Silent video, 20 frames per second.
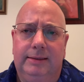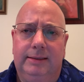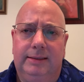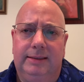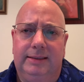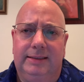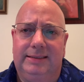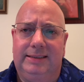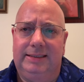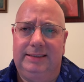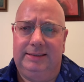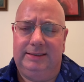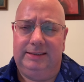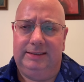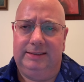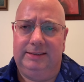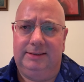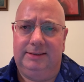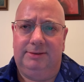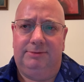uh,
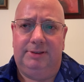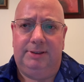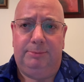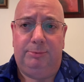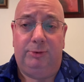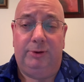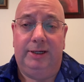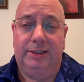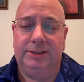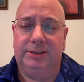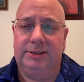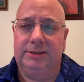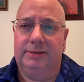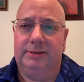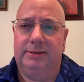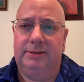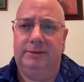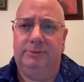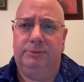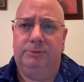teachings of
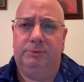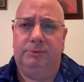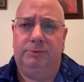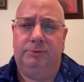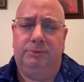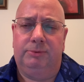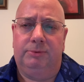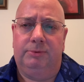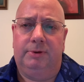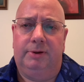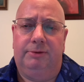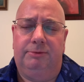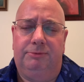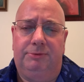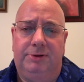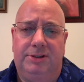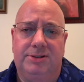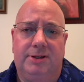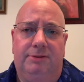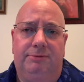liberation
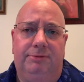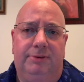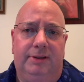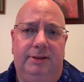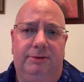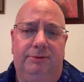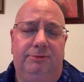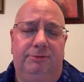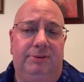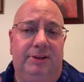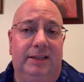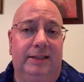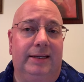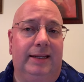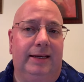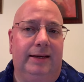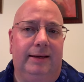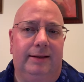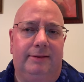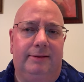vis-a-vis uh, -vis, via
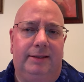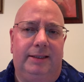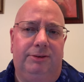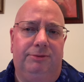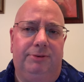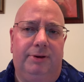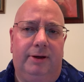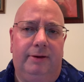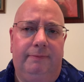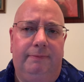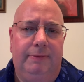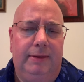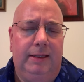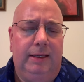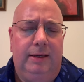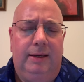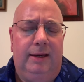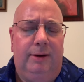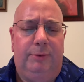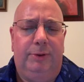negativa,
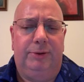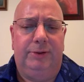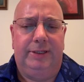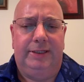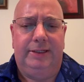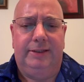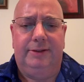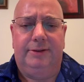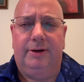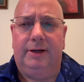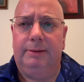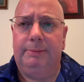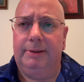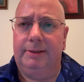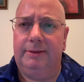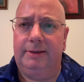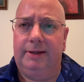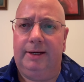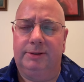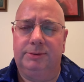and we don't need to talk
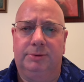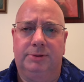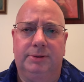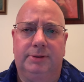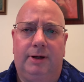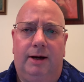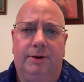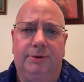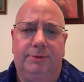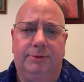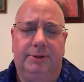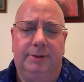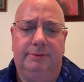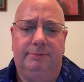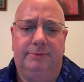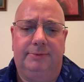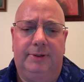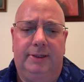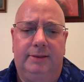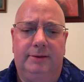about the actual doctrine
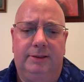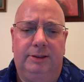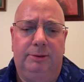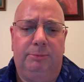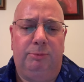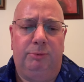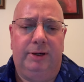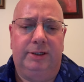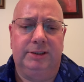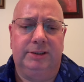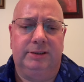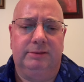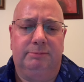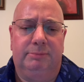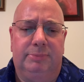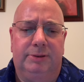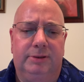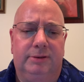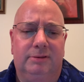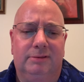of uh, liberation,
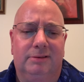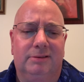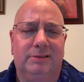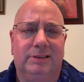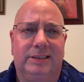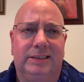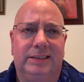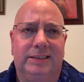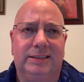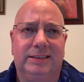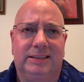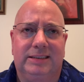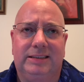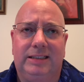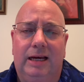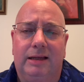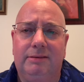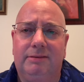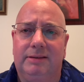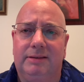but there is
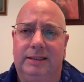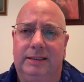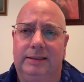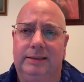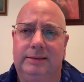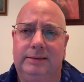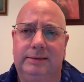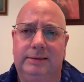nothing